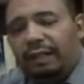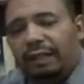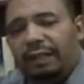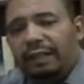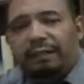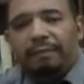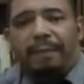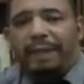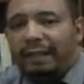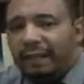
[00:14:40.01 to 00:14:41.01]
their
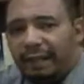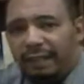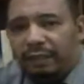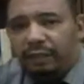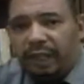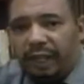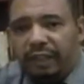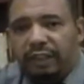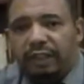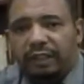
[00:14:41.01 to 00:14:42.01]
their
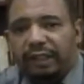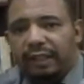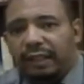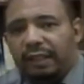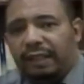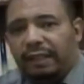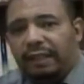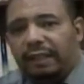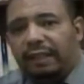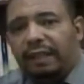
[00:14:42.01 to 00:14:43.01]
education and
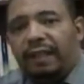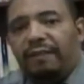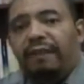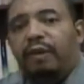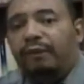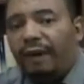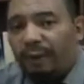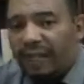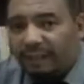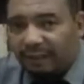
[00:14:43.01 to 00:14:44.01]
their level of
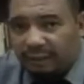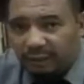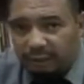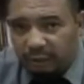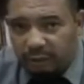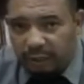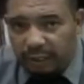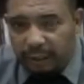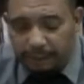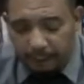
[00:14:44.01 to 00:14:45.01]
awareness.
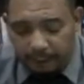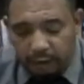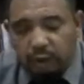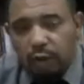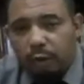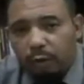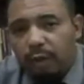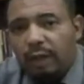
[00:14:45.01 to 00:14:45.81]
Okay, so